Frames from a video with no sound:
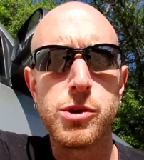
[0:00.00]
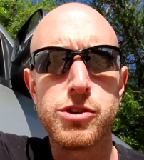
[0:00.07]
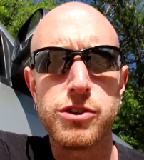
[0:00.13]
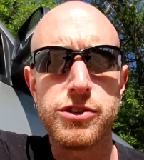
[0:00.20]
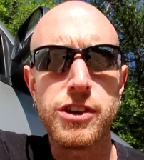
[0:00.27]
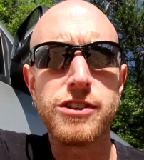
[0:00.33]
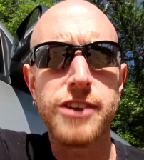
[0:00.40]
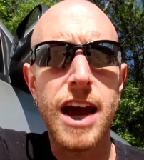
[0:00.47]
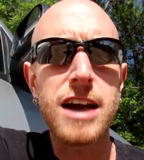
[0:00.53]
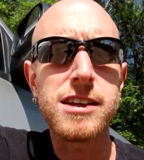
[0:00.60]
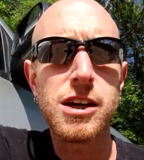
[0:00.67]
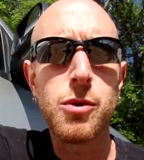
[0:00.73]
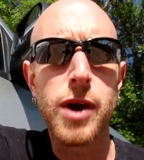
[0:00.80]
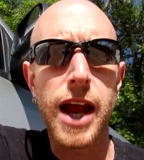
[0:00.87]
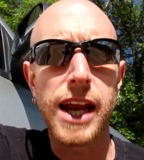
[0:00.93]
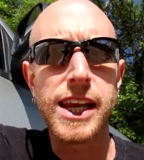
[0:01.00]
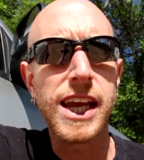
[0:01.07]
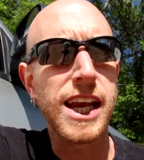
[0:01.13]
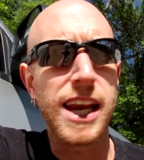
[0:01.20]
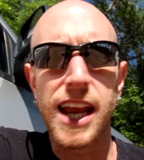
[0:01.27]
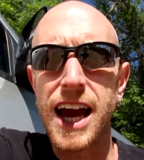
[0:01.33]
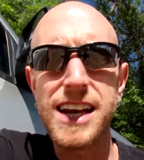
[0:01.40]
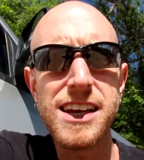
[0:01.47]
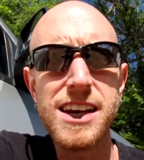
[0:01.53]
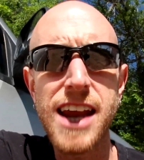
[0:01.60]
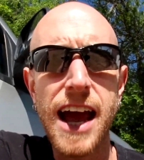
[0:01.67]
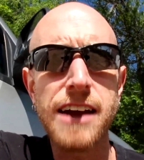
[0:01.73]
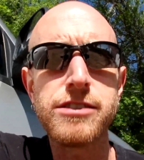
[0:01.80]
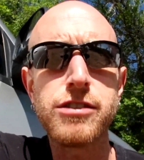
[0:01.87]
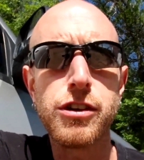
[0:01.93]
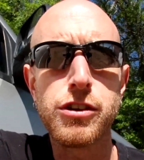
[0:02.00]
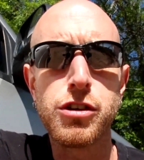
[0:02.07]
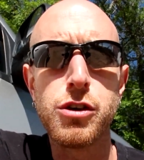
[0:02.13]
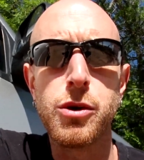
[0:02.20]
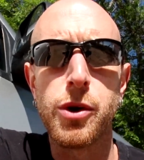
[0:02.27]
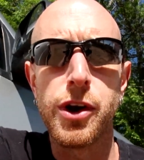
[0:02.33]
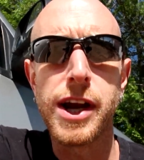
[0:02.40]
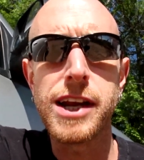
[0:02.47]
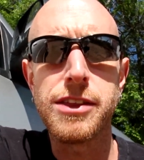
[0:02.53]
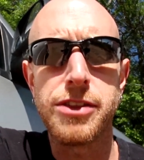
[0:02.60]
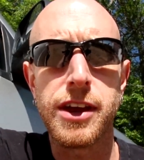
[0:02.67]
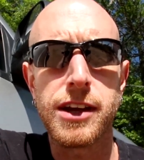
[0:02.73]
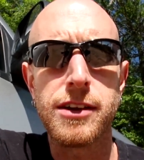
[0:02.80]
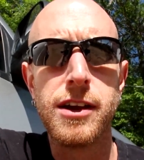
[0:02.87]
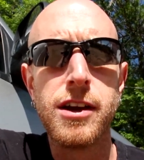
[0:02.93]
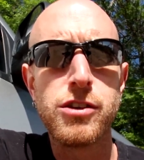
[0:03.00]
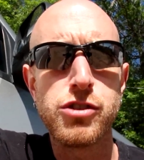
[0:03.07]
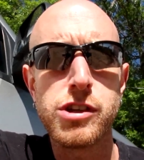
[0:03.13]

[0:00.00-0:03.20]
which is exactly what I needed. I didn't ask her to or anything.